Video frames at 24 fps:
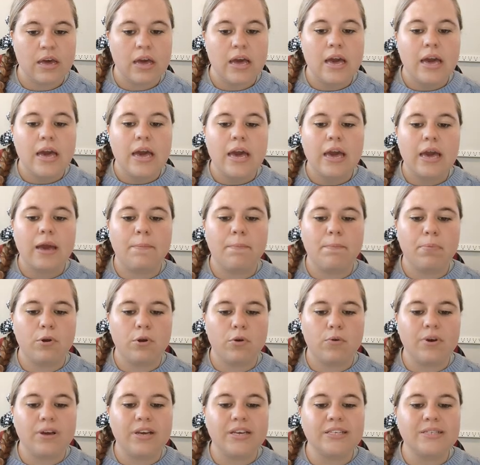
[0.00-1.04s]

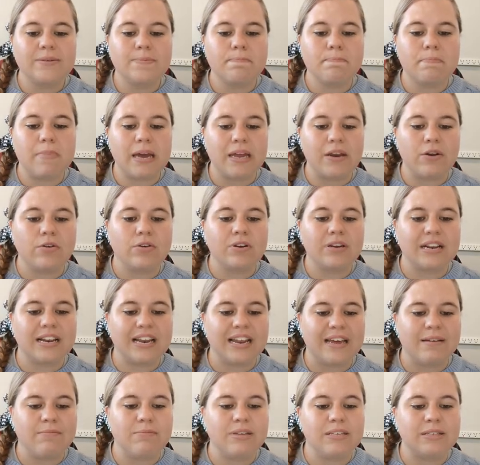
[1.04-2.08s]
Employees may not claim
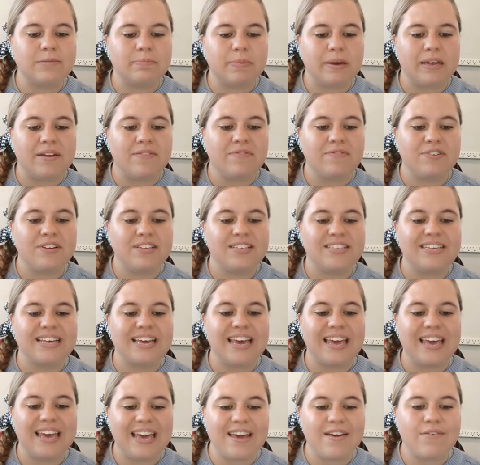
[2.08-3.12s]
these benefits
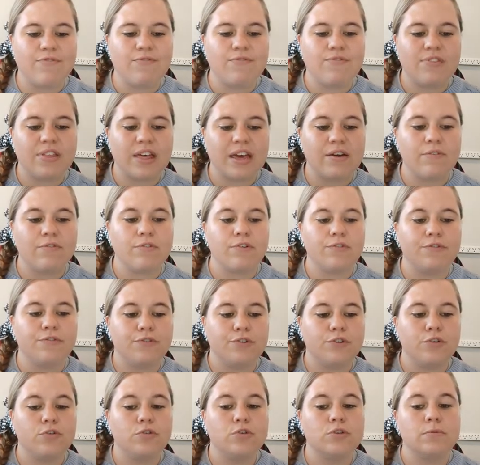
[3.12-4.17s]
if they
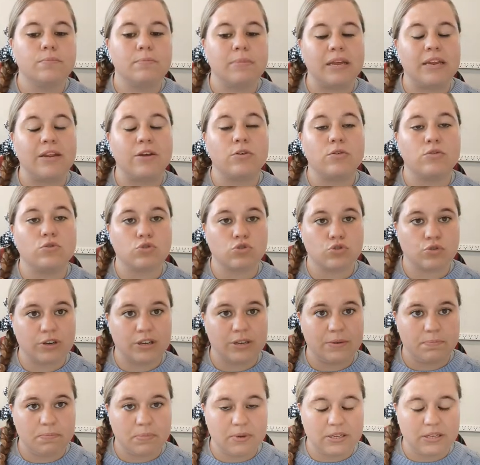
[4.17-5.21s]
refuse medical
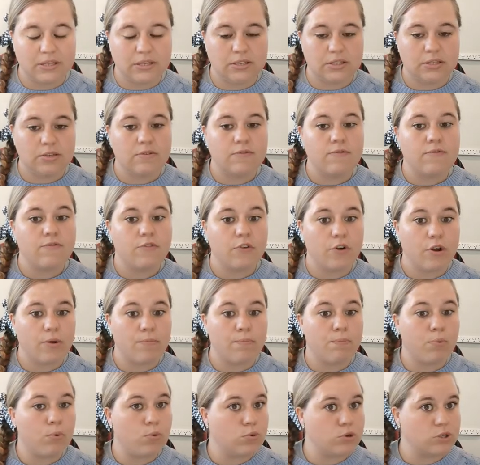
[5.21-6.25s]
treatment. Very
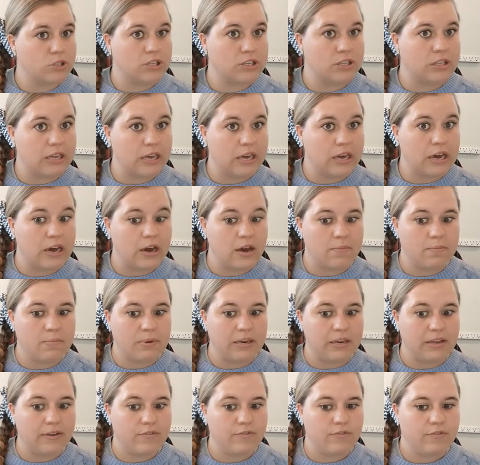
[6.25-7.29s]
important there, I
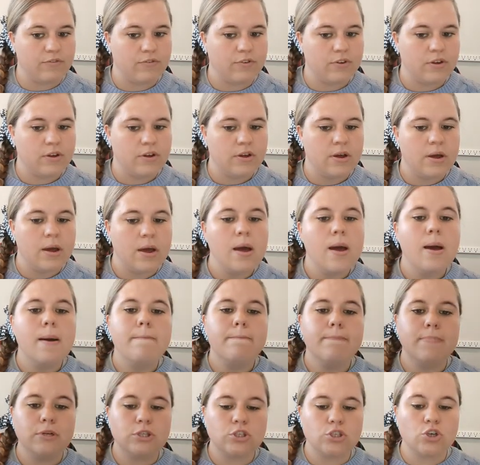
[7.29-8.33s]
believe.
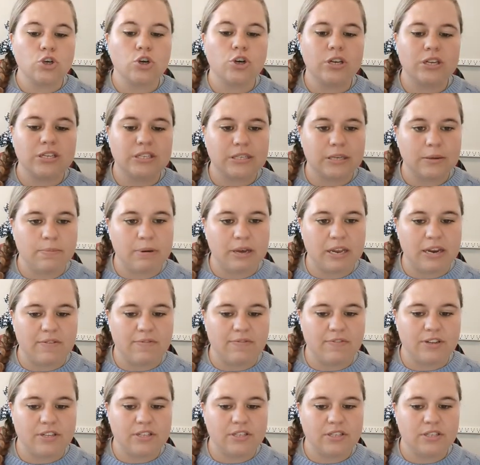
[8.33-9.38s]
Maternity
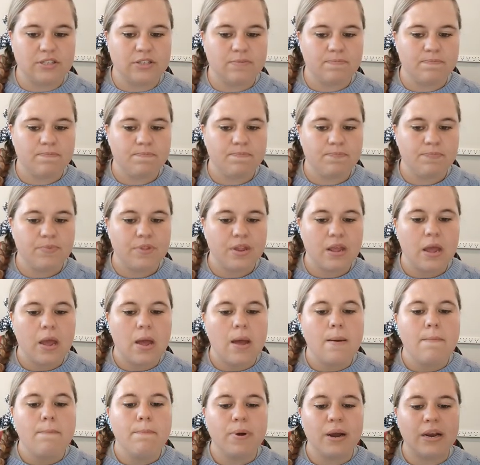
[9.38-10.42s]
benefits.
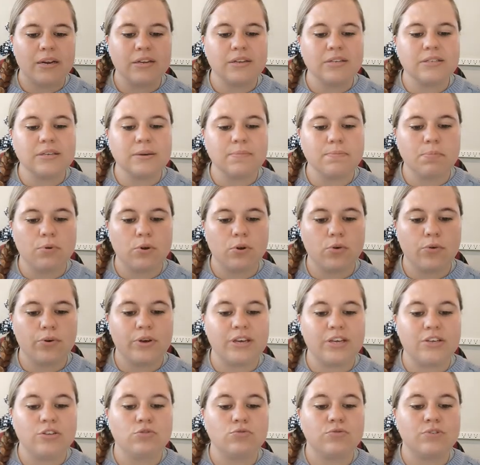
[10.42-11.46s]
Pregnant employees
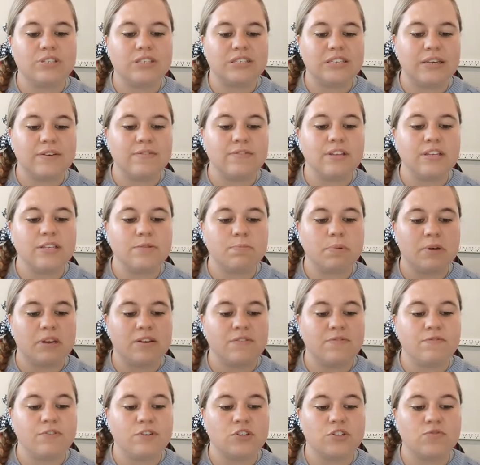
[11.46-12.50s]
receive these
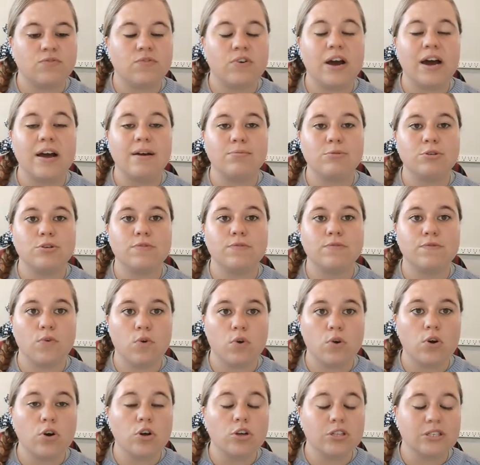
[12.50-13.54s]
benefits for up to 4
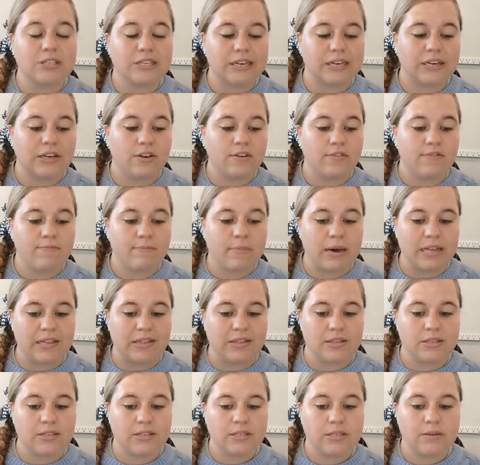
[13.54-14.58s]
consecutive months.